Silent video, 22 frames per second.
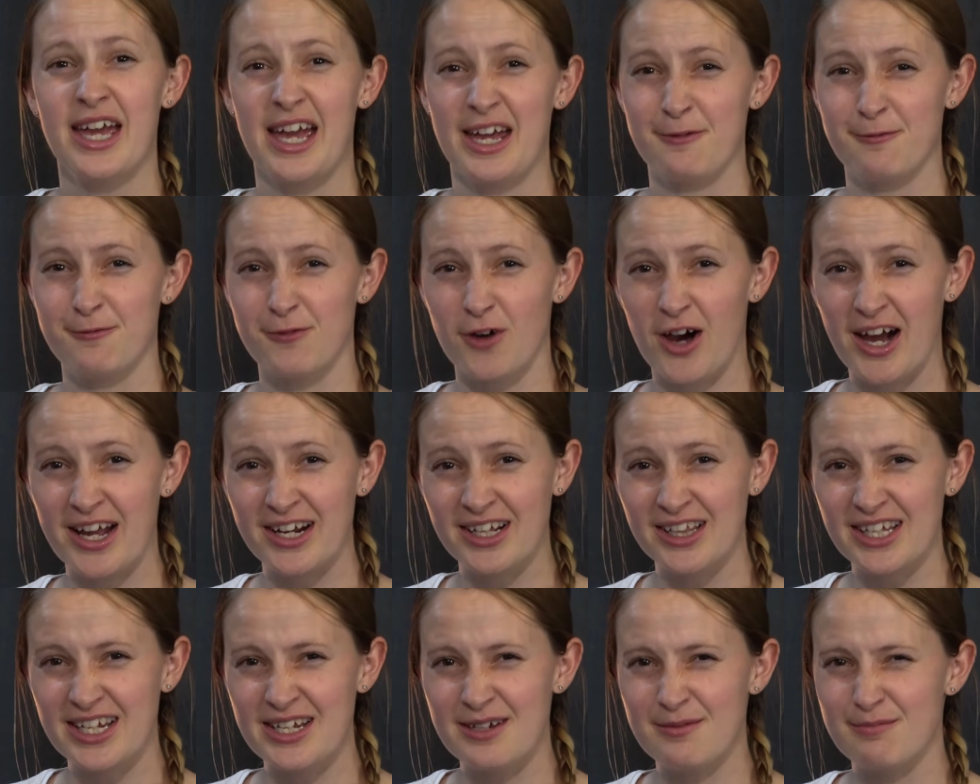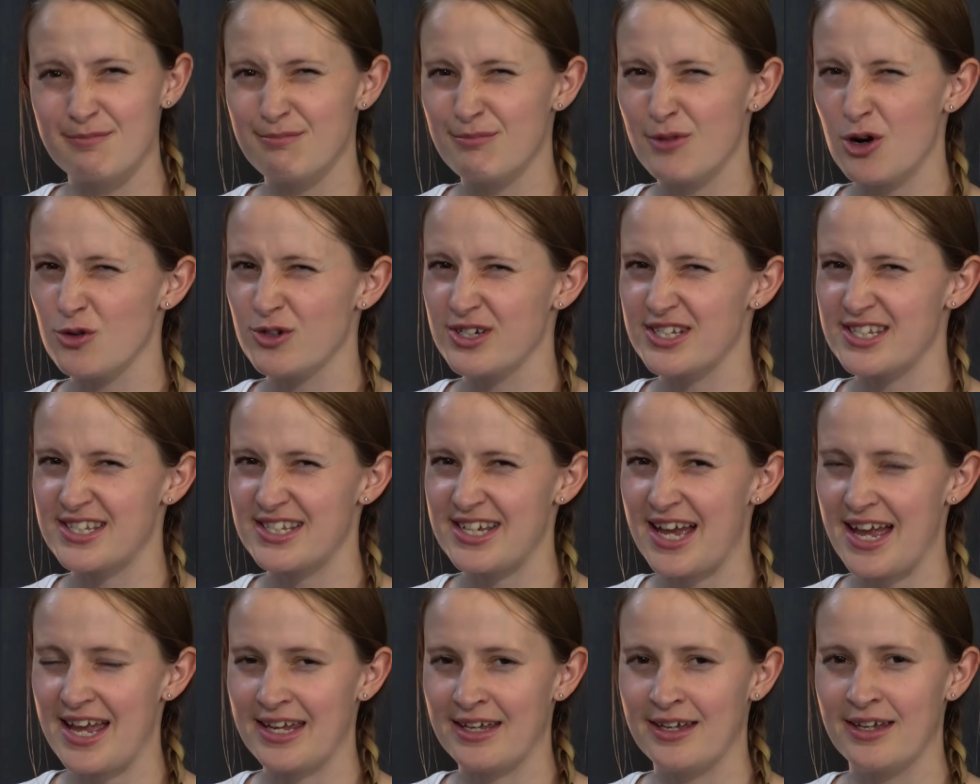And finally,
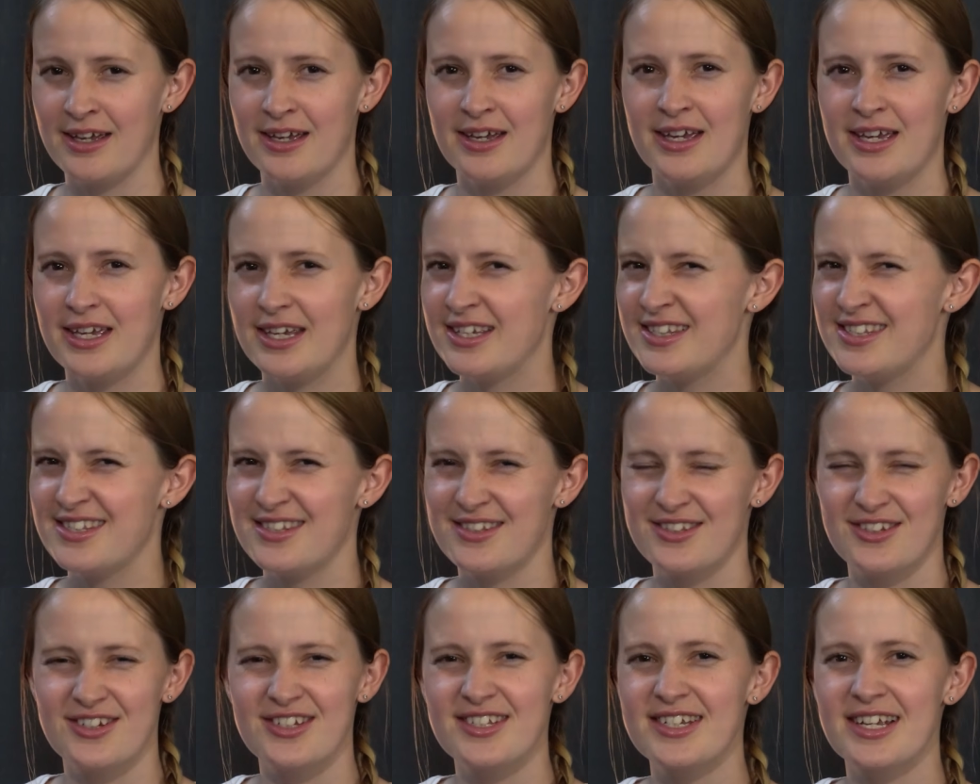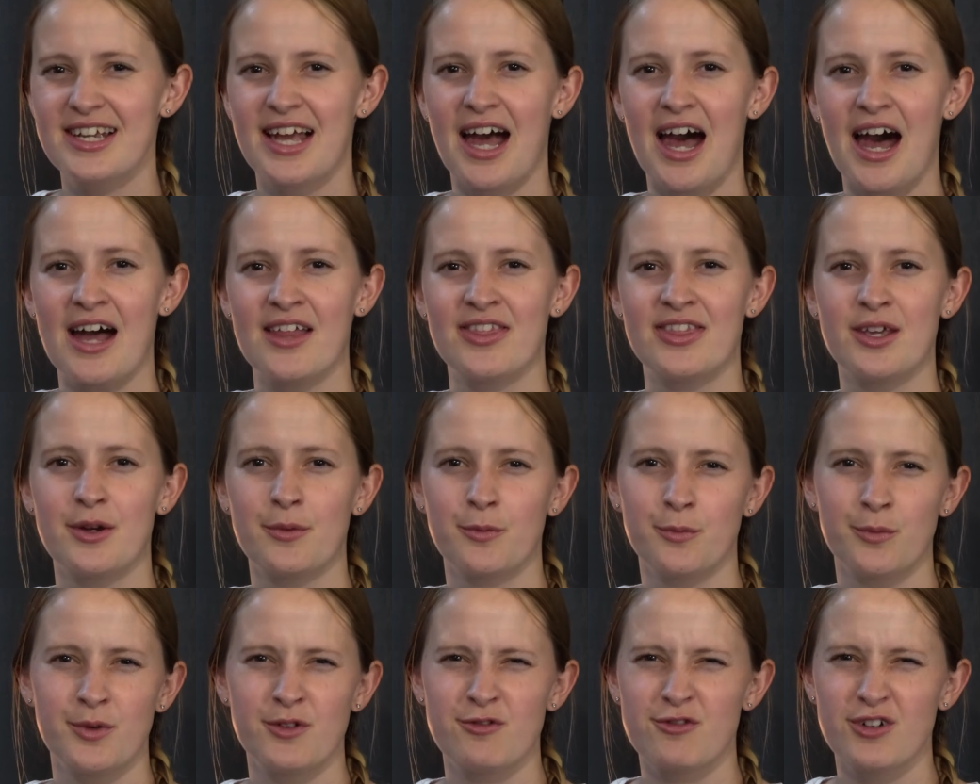Mulgastain. It's just a card
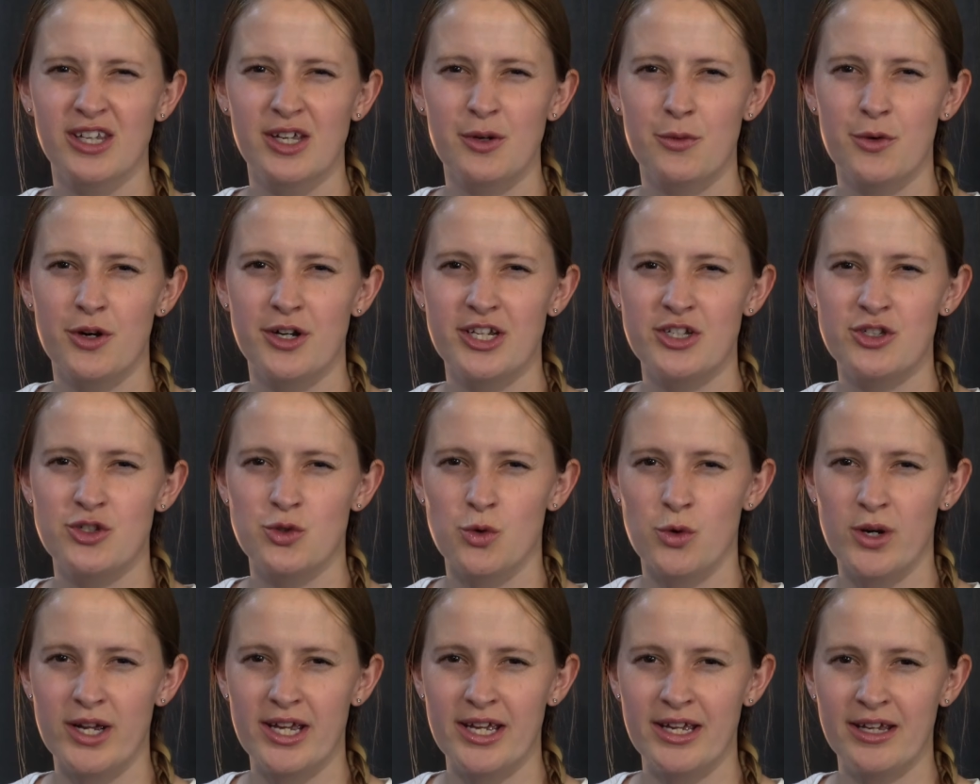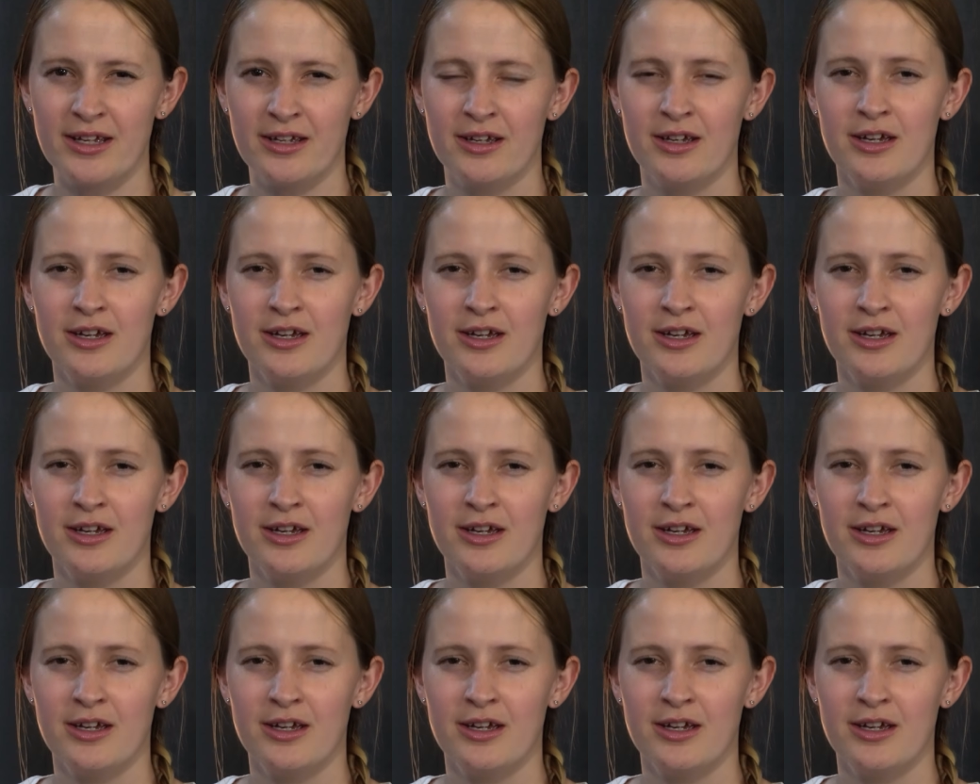that we really weren't enjoying.